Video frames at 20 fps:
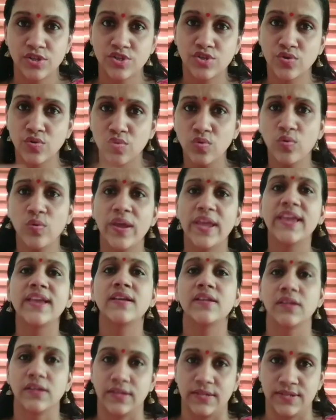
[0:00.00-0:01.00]
to
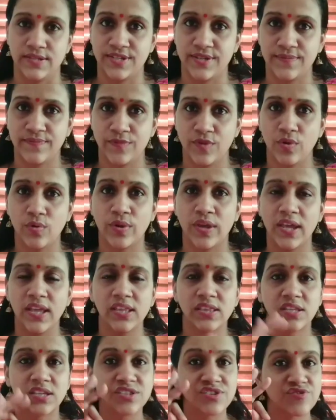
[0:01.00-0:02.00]
England. Okay,
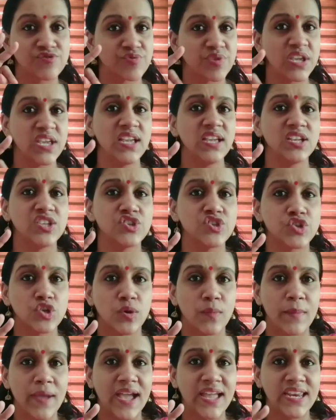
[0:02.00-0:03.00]
the 3
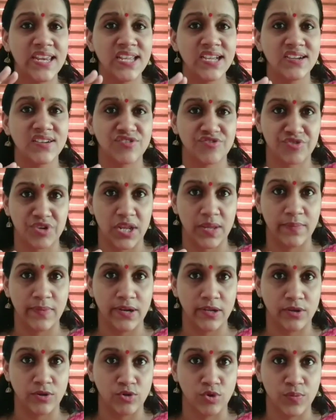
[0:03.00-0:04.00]
Germanic
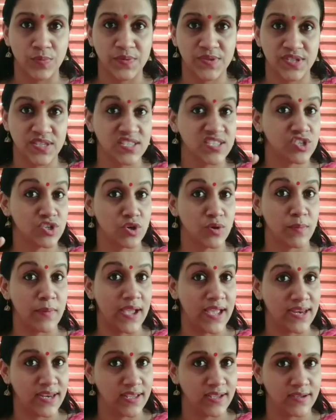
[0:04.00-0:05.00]
tribal groups.
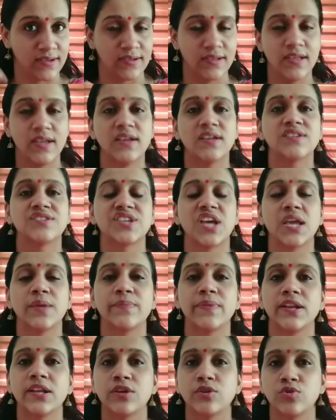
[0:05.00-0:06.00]
Germanic
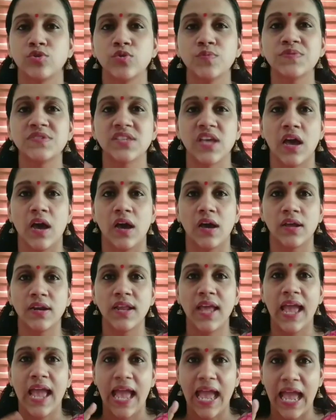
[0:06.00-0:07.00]
tribal groups are
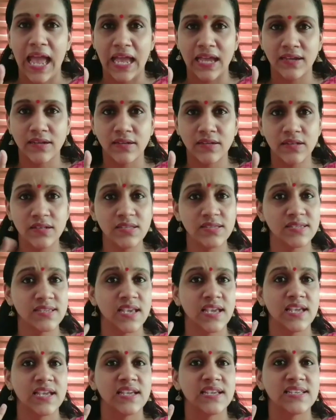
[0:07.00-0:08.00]
Angles,
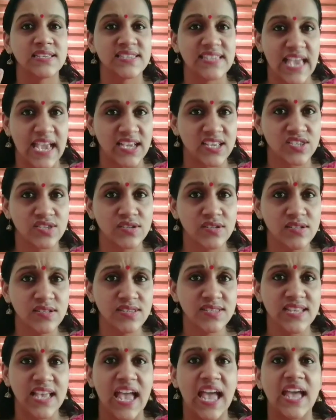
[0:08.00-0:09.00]

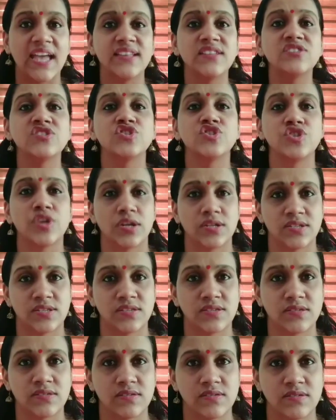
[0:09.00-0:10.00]
Saxons and
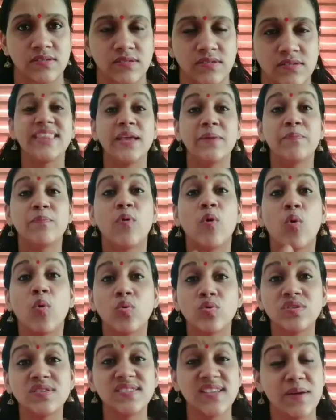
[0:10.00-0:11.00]
Jutes. They
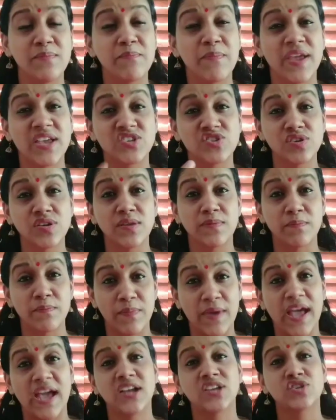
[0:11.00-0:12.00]
pose a major
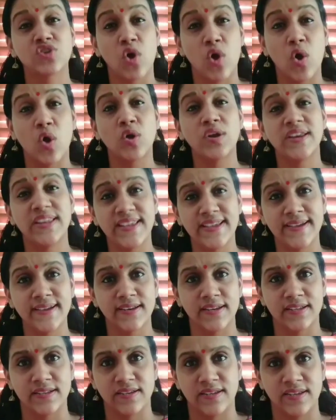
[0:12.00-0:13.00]
impact on
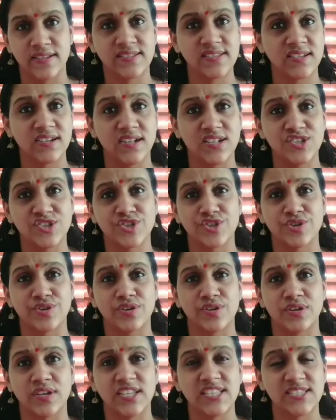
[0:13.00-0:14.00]
England, its
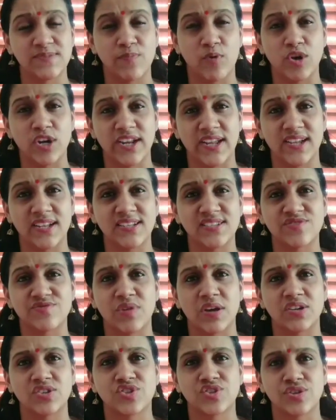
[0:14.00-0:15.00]
culture, its political
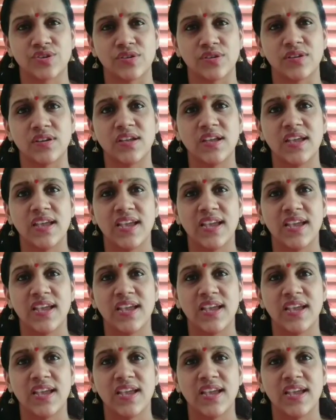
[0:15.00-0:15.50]
structure,